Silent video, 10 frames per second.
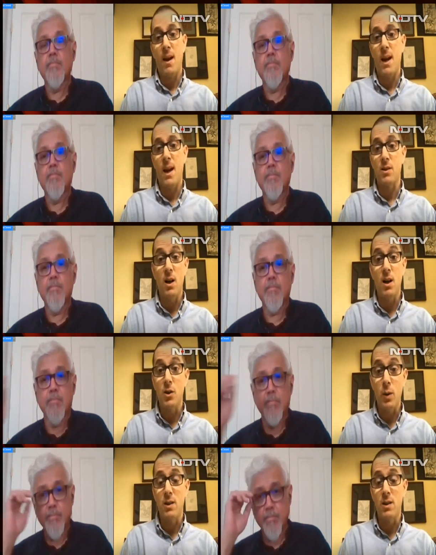Speaker 1: And as a
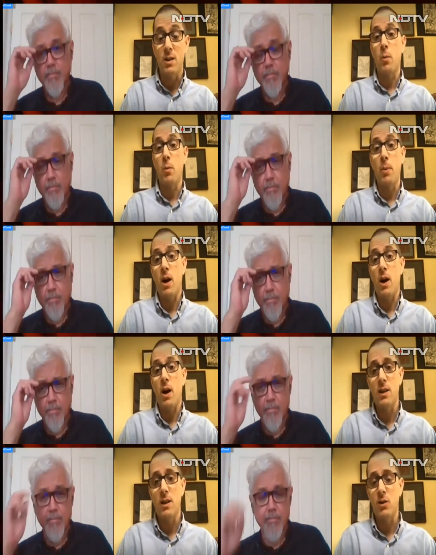consequence, it's better
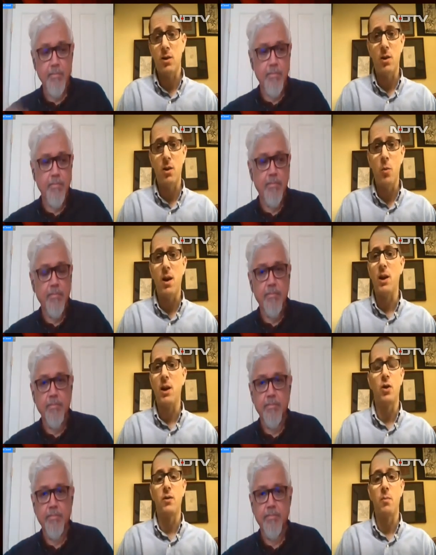prepared. That's just human
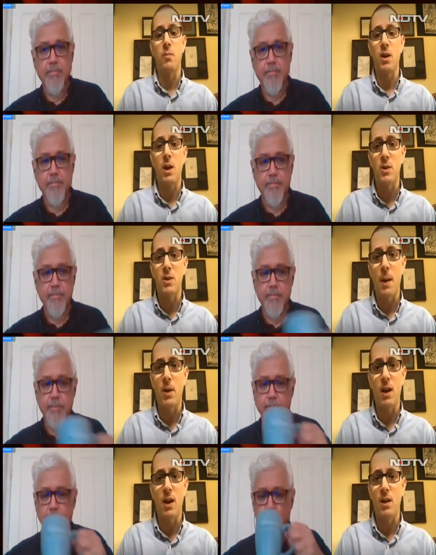nature. If something keeps
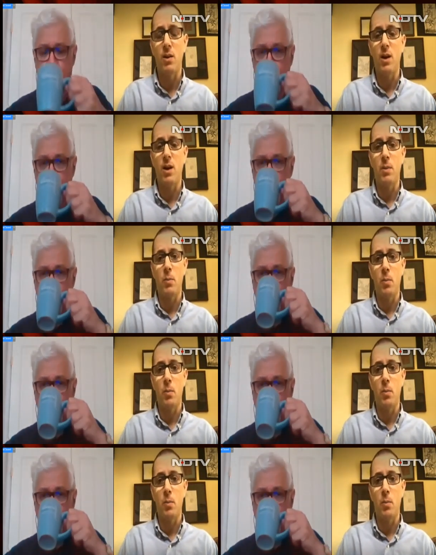happening, then you get better